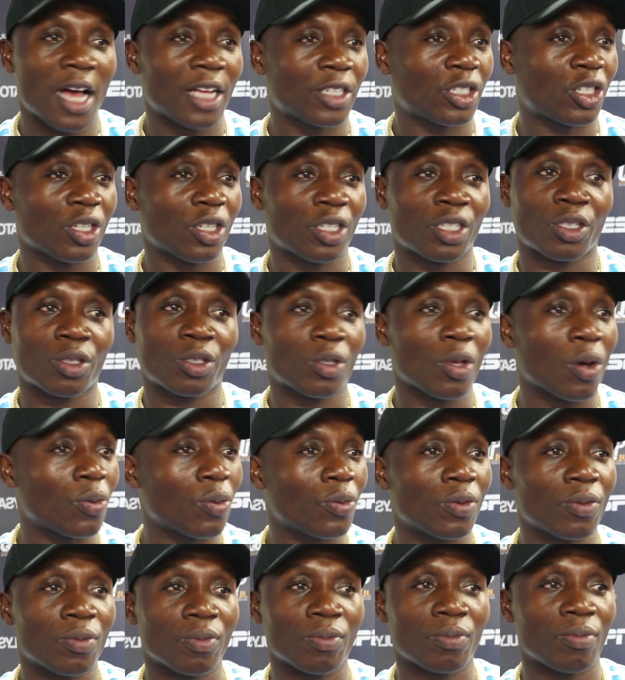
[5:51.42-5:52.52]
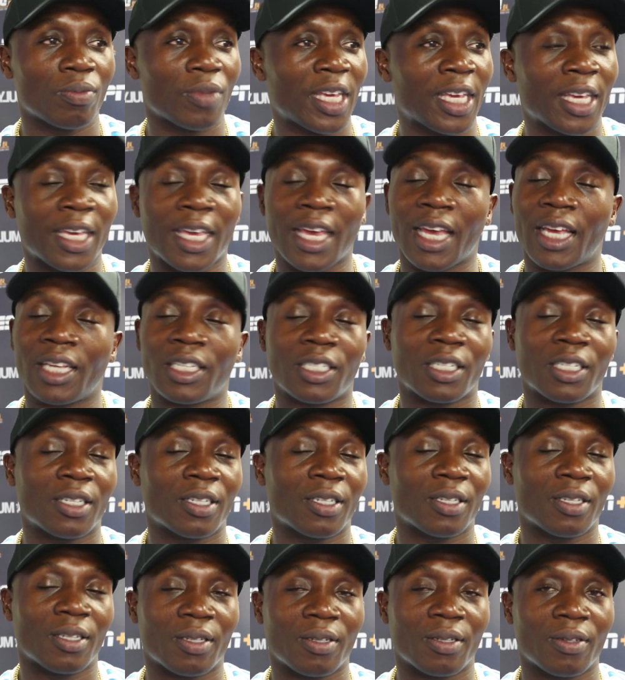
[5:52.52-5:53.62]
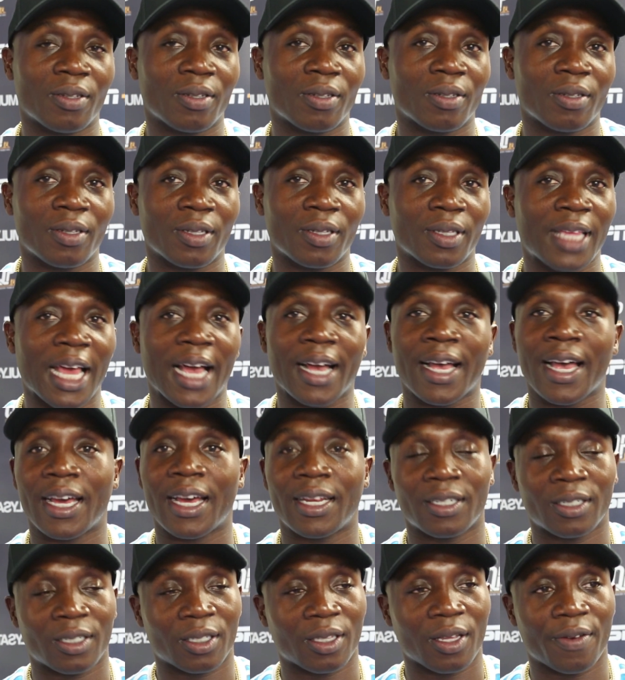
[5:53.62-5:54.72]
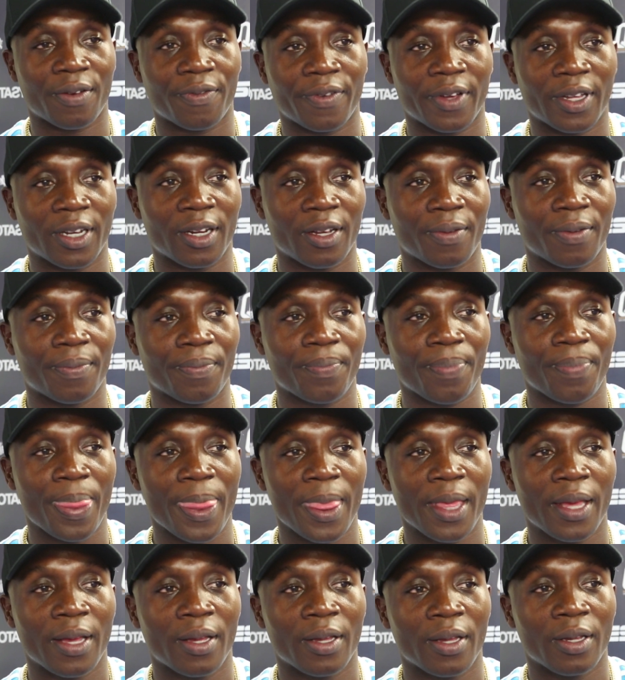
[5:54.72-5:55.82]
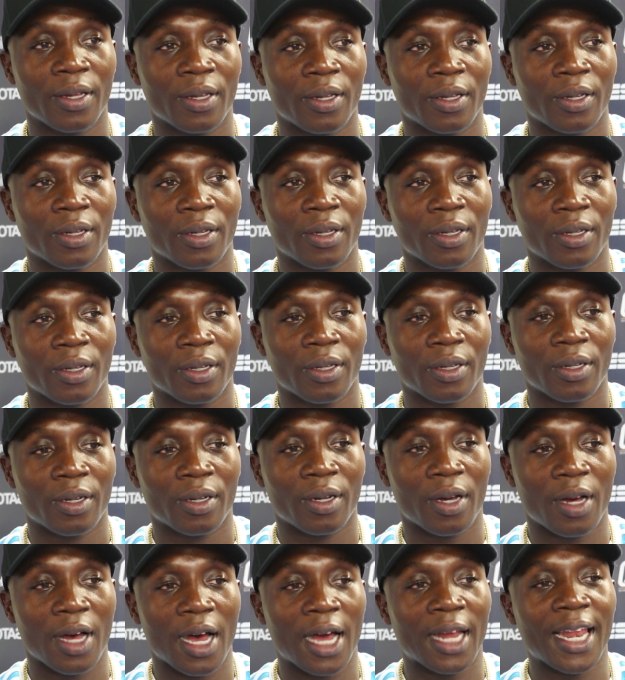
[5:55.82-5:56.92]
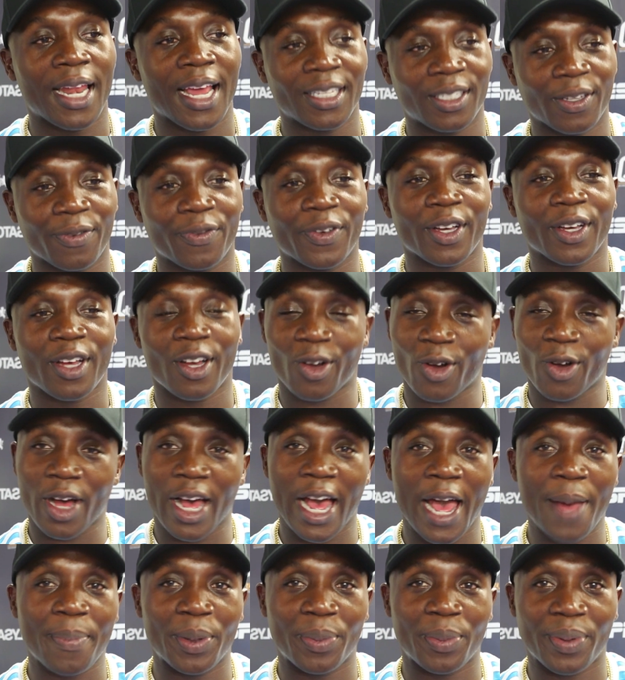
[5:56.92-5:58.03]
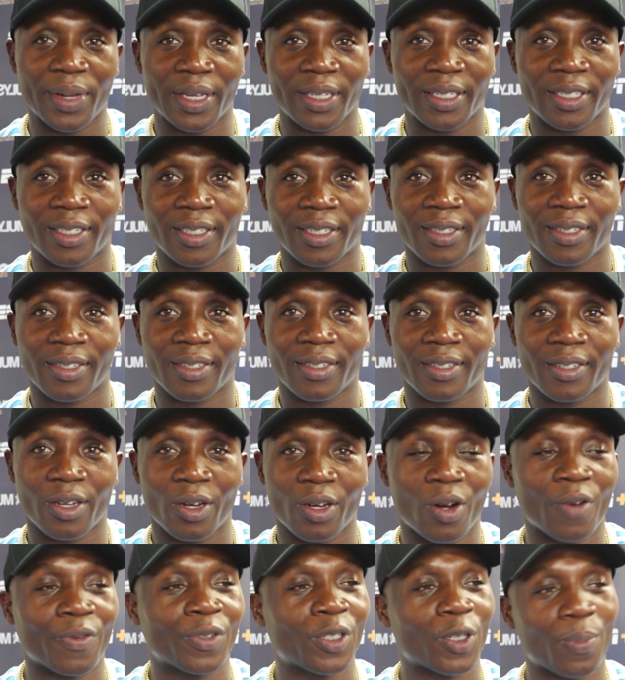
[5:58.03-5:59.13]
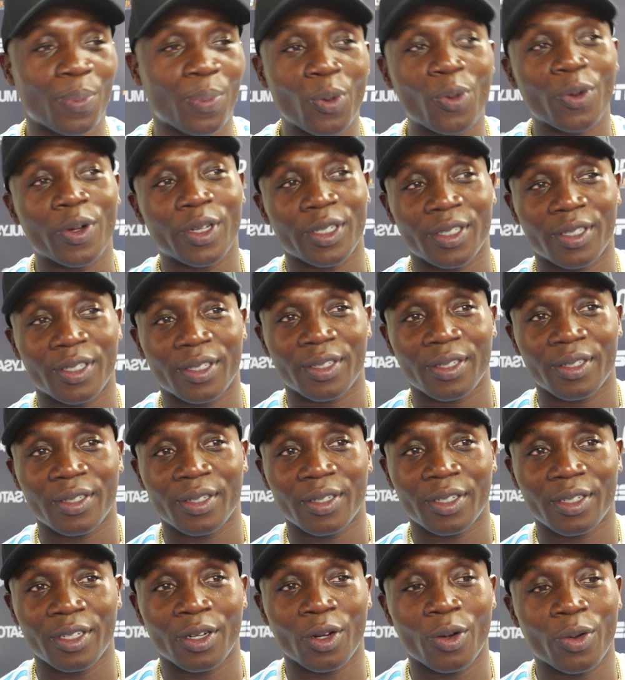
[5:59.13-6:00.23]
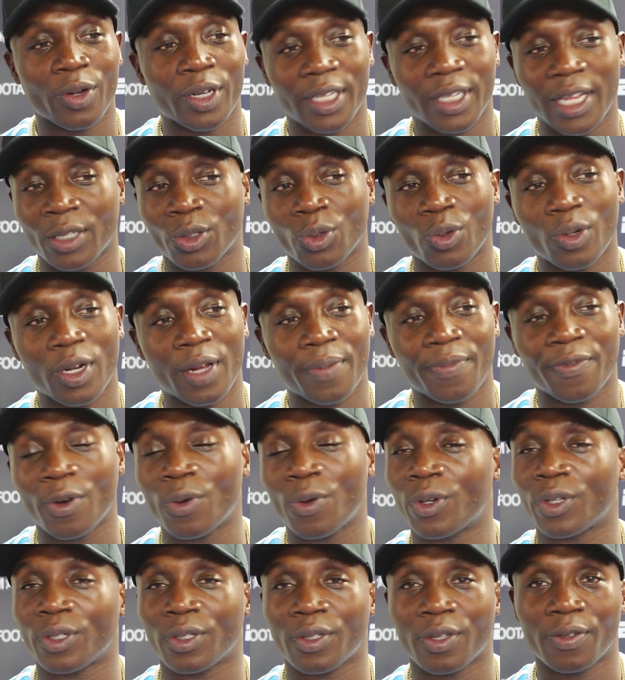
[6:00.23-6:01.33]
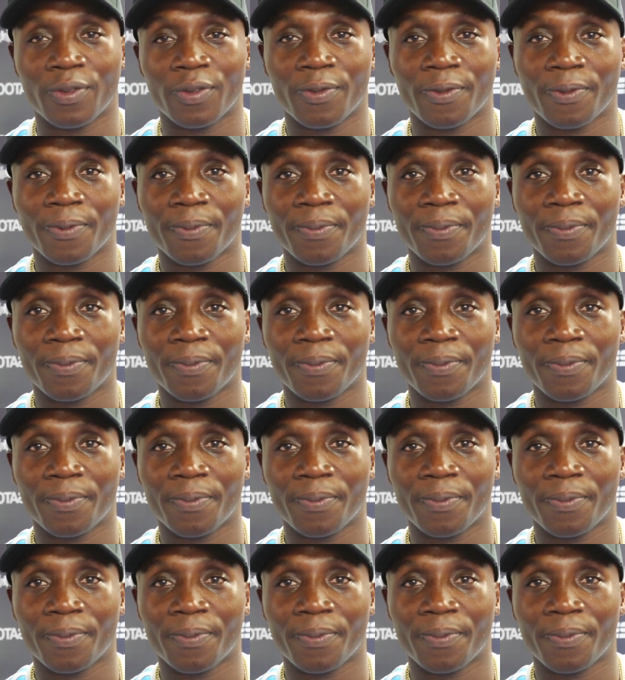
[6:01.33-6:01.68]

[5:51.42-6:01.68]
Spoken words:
I just don't engage in that kind of stuff. And I like to think I've got a happy page of supporters, you know, because that's all I'm focused on.